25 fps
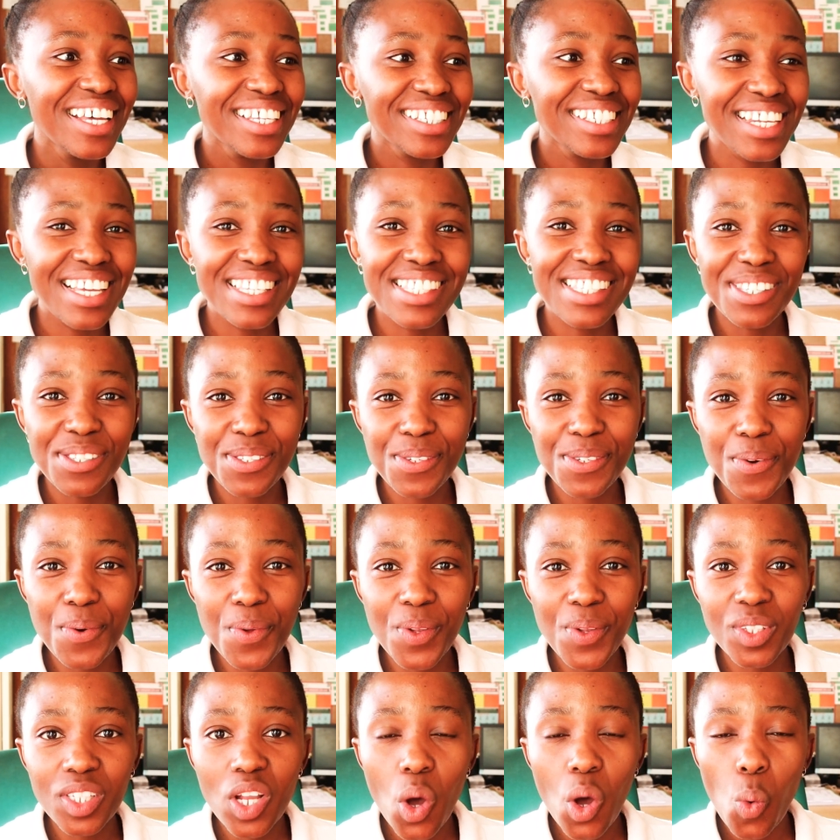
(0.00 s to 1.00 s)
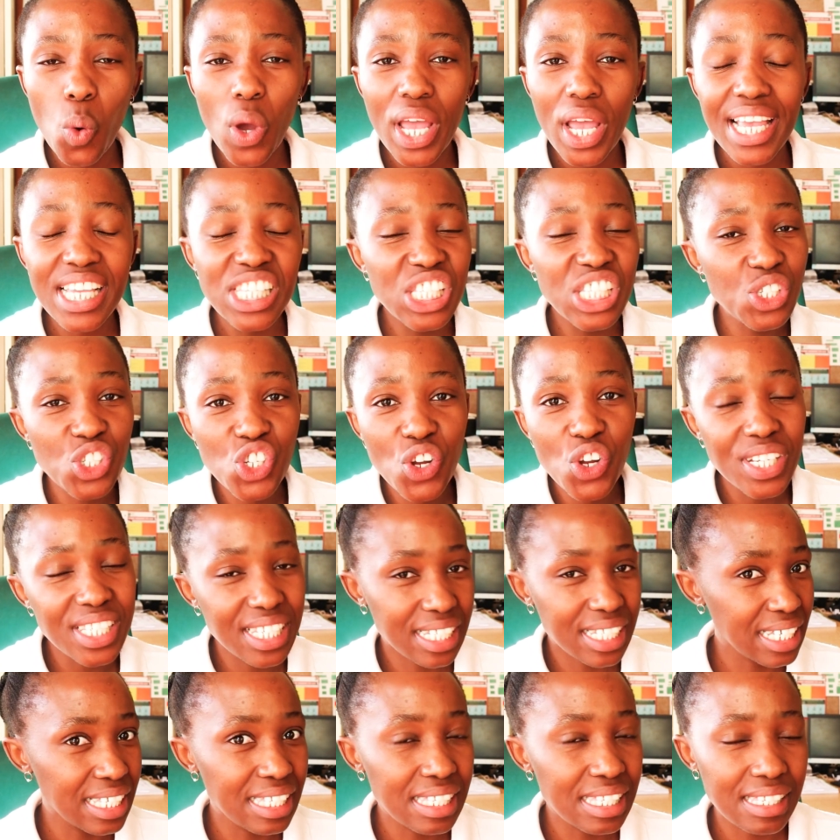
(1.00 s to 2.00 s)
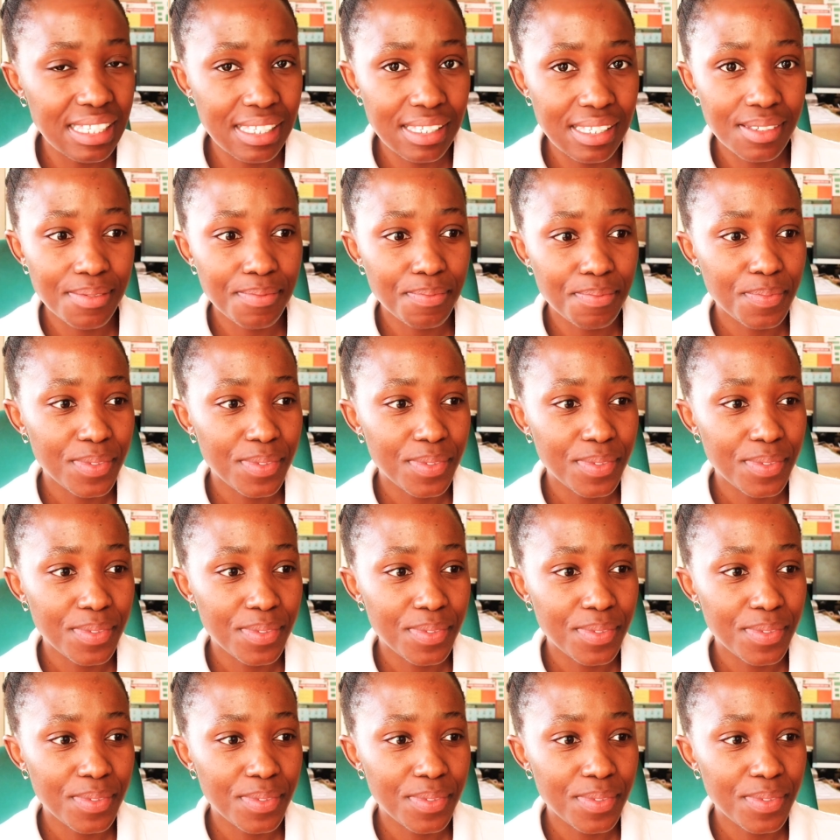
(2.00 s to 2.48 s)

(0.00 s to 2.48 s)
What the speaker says: Nursing school is not easy.